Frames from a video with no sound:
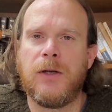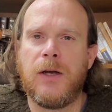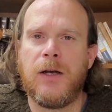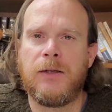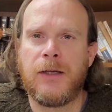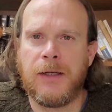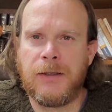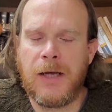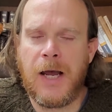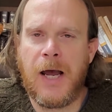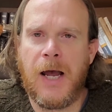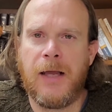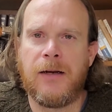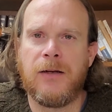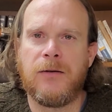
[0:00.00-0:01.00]
and not to
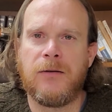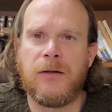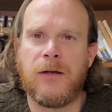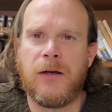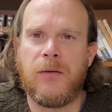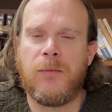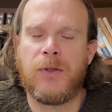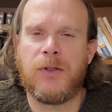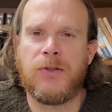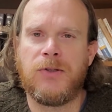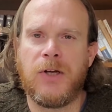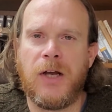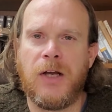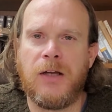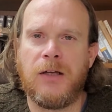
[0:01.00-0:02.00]
hide it, but
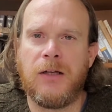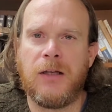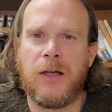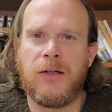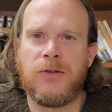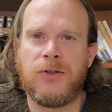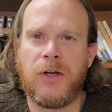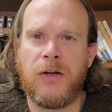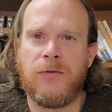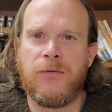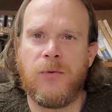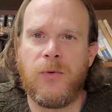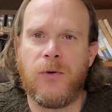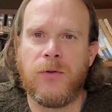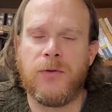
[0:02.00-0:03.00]
to let it shine
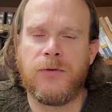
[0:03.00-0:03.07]
forth.